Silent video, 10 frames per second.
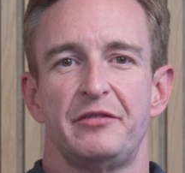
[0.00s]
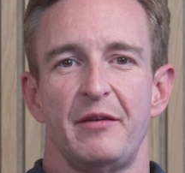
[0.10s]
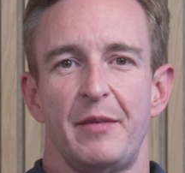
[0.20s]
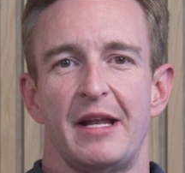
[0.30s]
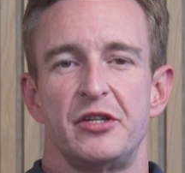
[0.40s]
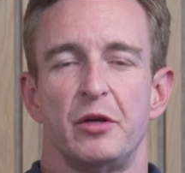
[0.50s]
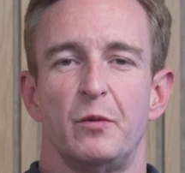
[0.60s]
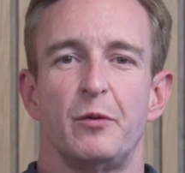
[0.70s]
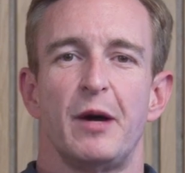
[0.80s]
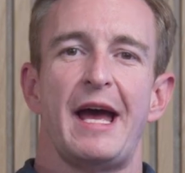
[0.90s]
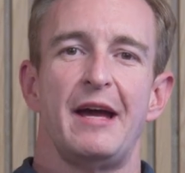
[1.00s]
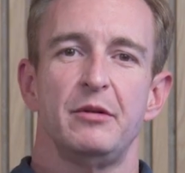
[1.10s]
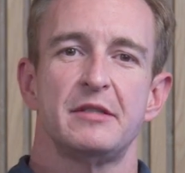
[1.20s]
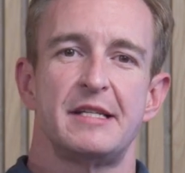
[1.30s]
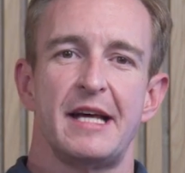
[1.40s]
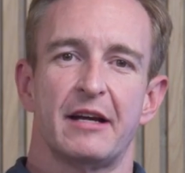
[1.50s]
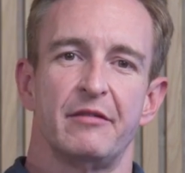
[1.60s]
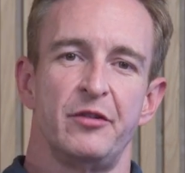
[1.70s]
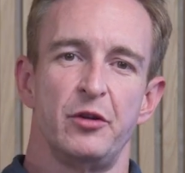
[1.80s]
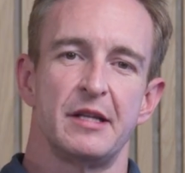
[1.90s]
fund manager, we were able to take a
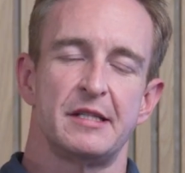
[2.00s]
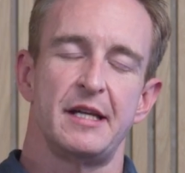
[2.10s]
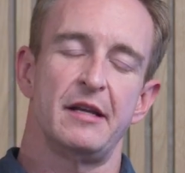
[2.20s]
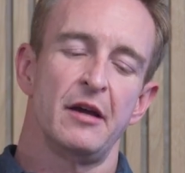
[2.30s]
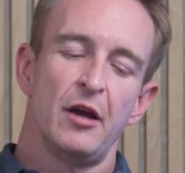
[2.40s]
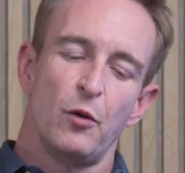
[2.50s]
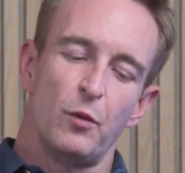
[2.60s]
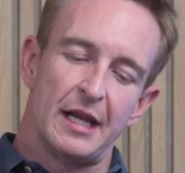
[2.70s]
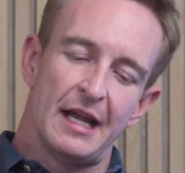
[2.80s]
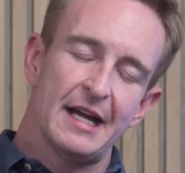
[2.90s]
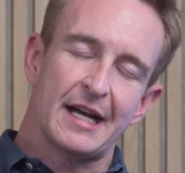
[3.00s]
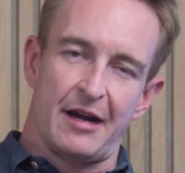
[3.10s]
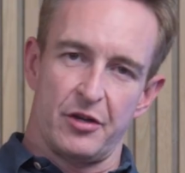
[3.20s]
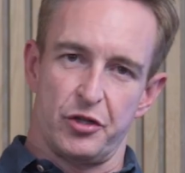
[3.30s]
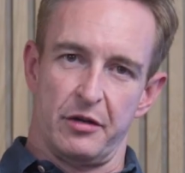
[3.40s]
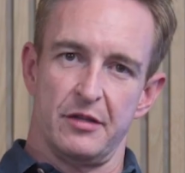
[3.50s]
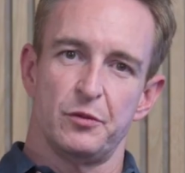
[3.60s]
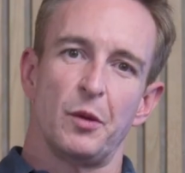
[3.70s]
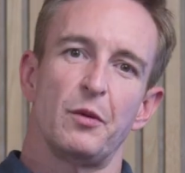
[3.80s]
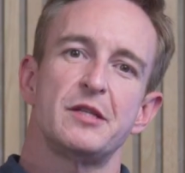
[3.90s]
view that said, we like Outsurance,
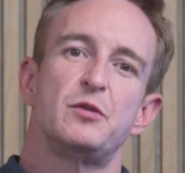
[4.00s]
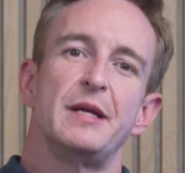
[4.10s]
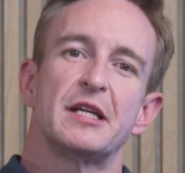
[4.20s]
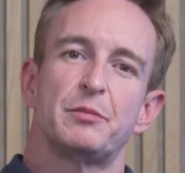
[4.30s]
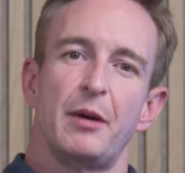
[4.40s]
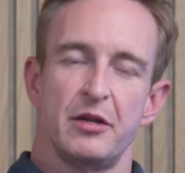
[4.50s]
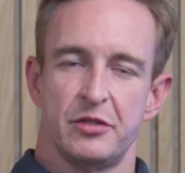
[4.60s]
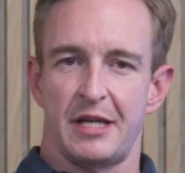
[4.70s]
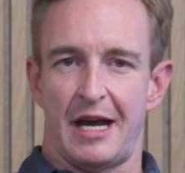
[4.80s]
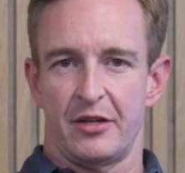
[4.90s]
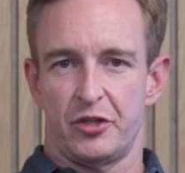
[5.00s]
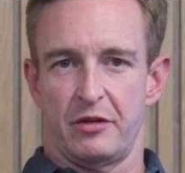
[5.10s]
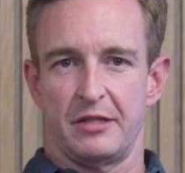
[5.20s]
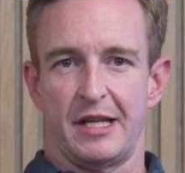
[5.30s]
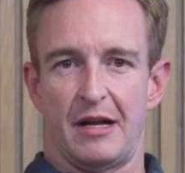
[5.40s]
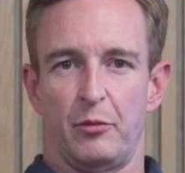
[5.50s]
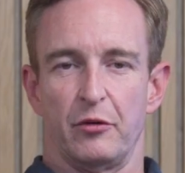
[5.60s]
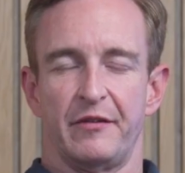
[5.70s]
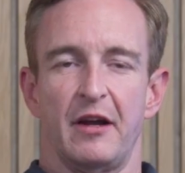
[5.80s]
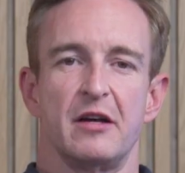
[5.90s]
we want to be exposed to Outsurance in our
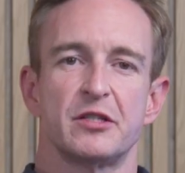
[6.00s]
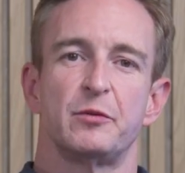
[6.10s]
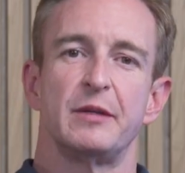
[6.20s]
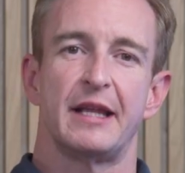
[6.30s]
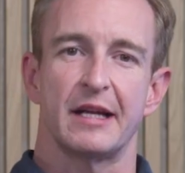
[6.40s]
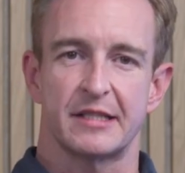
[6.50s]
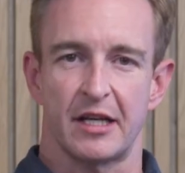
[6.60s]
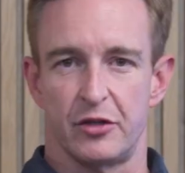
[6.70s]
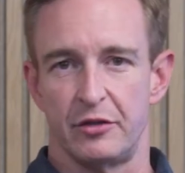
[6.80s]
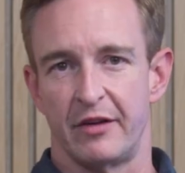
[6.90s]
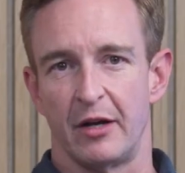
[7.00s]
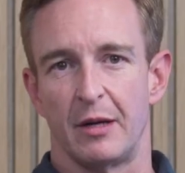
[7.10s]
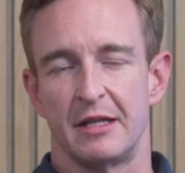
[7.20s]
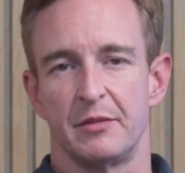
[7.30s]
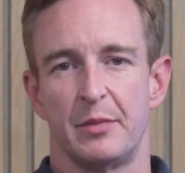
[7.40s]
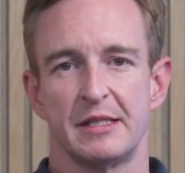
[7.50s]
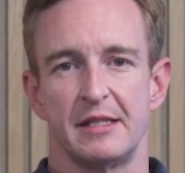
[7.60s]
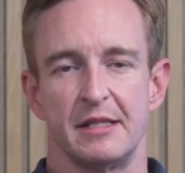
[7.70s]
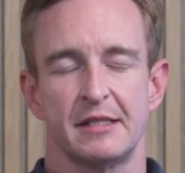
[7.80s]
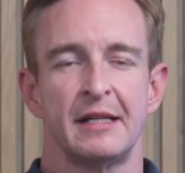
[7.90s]
portfolios because we think it's going to do very well as a
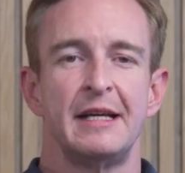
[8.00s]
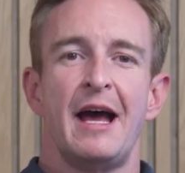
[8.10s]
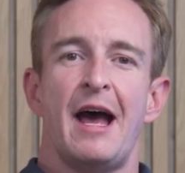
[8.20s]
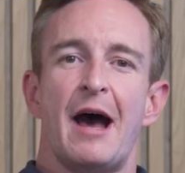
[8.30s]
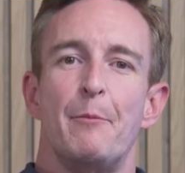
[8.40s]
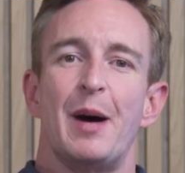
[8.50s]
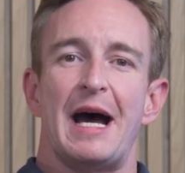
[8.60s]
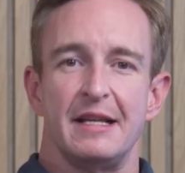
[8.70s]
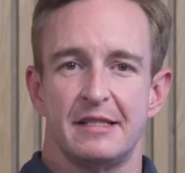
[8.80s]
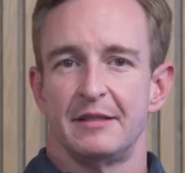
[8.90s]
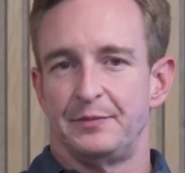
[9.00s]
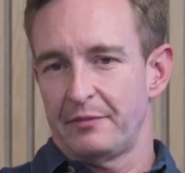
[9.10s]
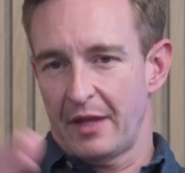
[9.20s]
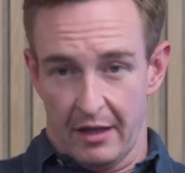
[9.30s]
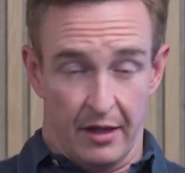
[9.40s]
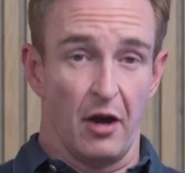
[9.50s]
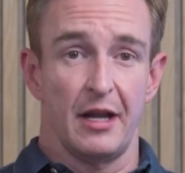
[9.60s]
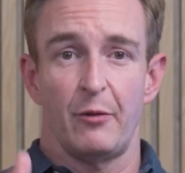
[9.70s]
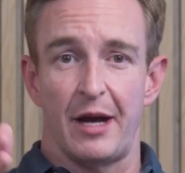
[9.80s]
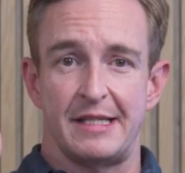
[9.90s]
business, but the
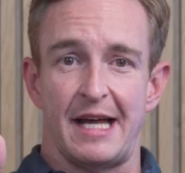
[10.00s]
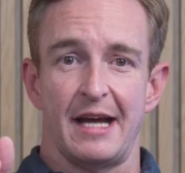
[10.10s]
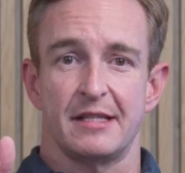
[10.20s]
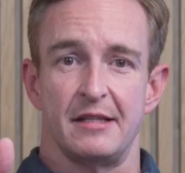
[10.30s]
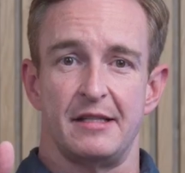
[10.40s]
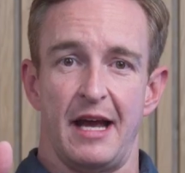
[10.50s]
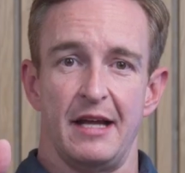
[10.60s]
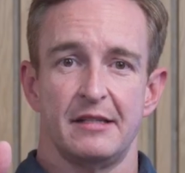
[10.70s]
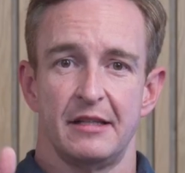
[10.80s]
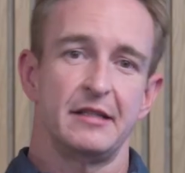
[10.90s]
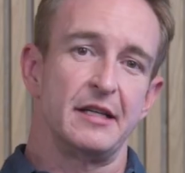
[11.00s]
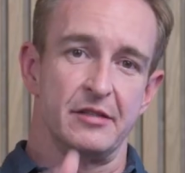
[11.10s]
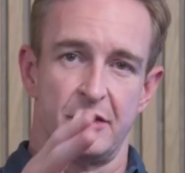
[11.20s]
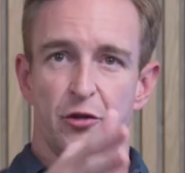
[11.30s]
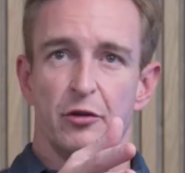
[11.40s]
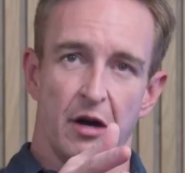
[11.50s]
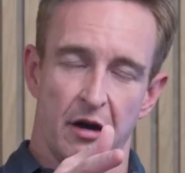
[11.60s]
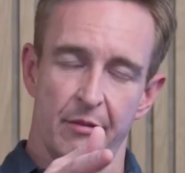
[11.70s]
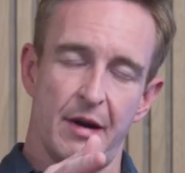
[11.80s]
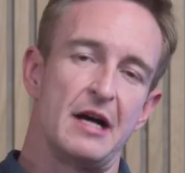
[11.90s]
only way to access that is through
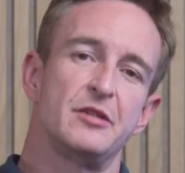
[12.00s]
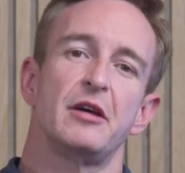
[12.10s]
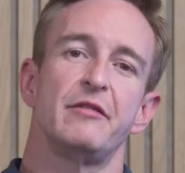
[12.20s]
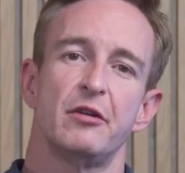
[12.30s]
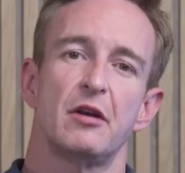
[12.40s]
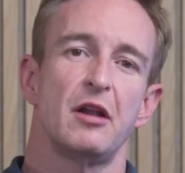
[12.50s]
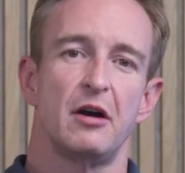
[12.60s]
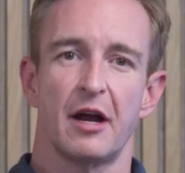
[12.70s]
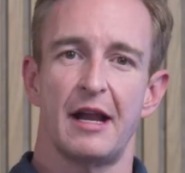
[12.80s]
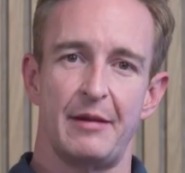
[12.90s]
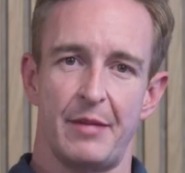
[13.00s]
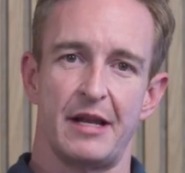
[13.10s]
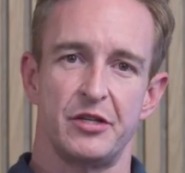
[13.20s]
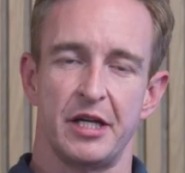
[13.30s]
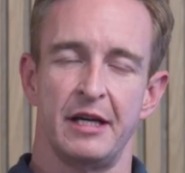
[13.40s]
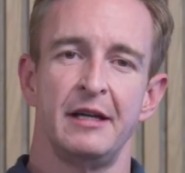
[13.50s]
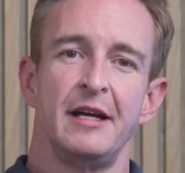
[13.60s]
RMI. So if you're a long-only manager,